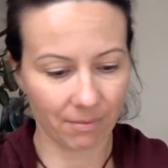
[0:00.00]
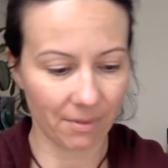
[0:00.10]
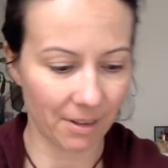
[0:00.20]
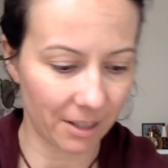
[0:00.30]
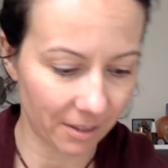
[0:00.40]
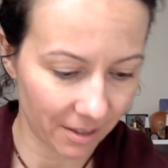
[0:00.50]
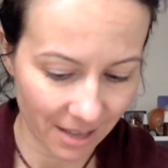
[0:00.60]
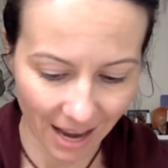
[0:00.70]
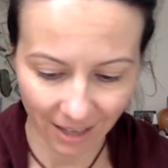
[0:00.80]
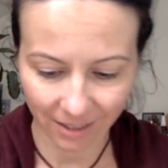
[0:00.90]
these
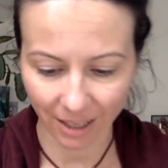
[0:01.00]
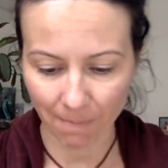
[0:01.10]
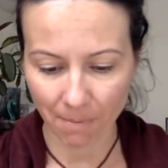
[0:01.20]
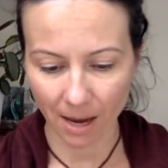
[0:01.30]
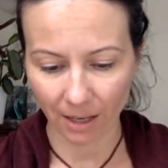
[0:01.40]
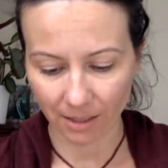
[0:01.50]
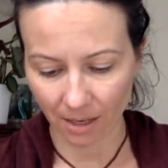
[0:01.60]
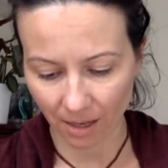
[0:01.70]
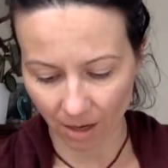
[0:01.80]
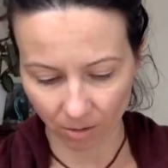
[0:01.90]
decks he makes,
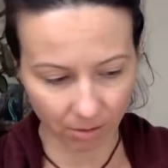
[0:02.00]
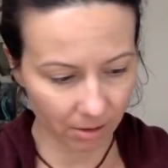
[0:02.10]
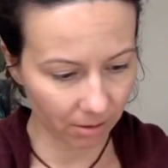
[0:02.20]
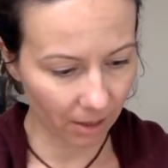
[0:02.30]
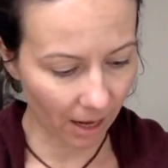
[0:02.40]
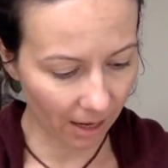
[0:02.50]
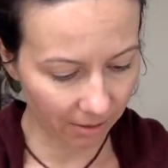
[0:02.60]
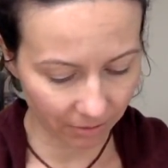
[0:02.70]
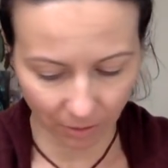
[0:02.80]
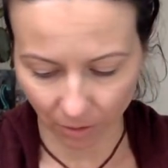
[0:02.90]
and I also love,
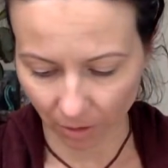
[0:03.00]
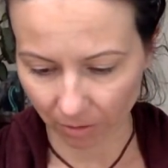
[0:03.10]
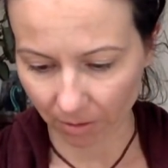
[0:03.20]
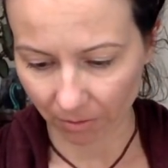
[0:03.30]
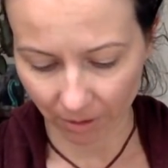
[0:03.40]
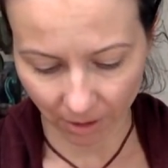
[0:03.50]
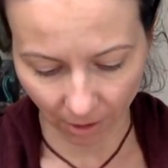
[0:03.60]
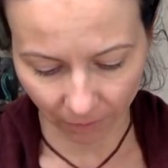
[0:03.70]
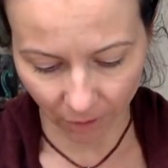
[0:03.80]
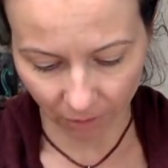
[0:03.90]
you know,
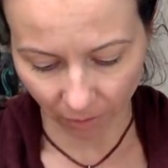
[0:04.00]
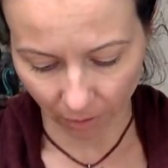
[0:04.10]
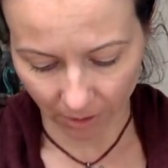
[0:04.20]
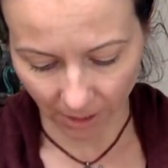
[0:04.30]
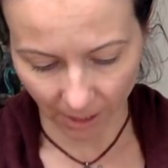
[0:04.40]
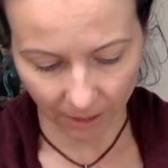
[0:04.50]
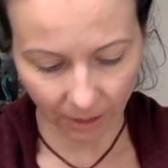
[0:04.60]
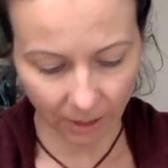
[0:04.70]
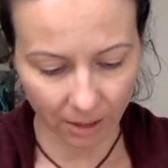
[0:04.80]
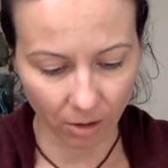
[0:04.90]
Visconti Sforza and
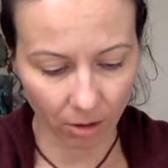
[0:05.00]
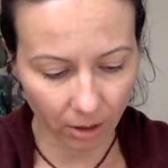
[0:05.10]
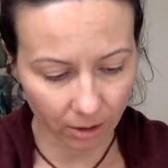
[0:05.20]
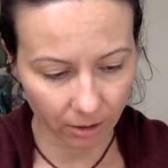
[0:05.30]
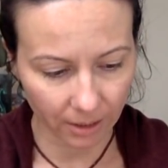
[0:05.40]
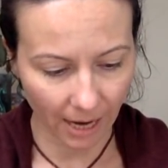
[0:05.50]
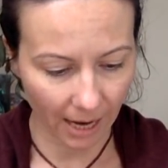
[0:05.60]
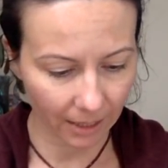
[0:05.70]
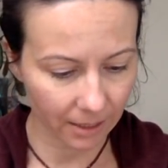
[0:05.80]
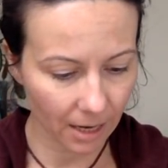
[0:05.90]
historical
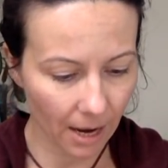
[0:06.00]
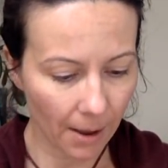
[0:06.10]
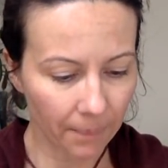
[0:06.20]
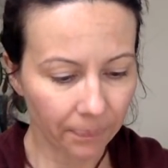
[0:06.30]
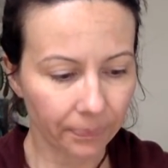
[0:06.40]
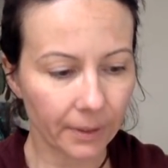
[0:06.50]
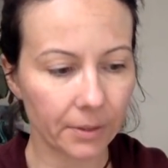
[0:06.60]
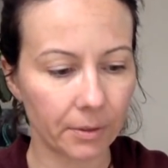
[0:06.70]
decks. So